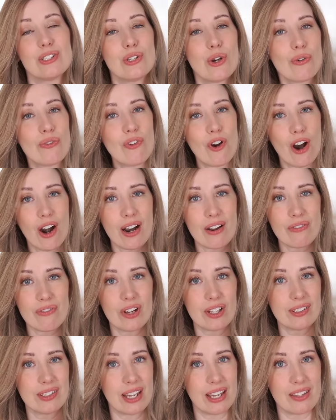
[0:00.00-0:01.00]
So far, I
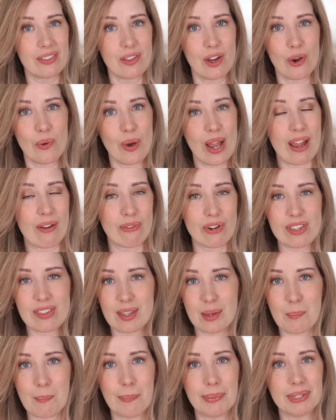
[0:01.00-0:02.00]
felt like though
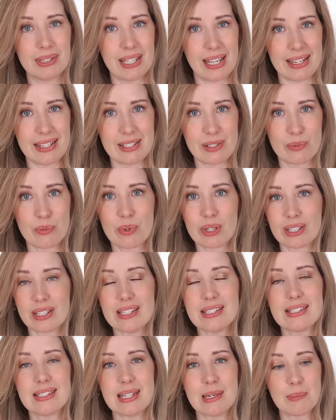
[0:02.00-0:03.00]
everything blended
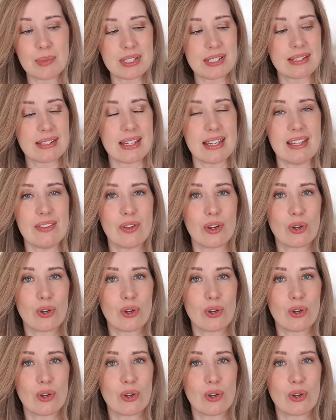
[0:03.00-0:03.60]
really seamlessly.